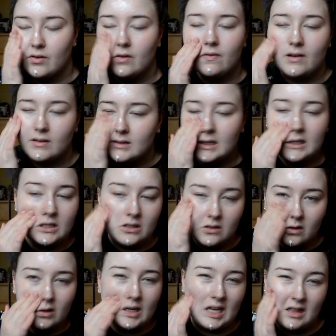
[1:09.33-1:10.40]
your foundation
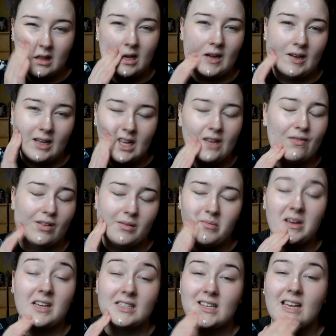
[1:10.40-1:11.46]
or even
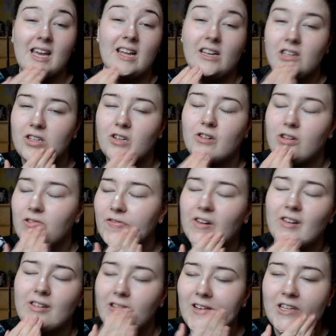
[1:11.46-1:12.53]
mix it into your
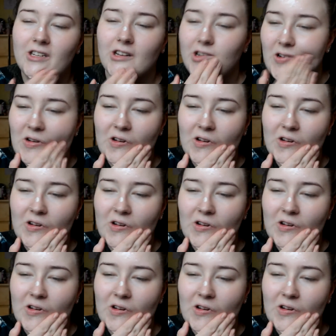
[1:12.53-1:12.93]
foundation.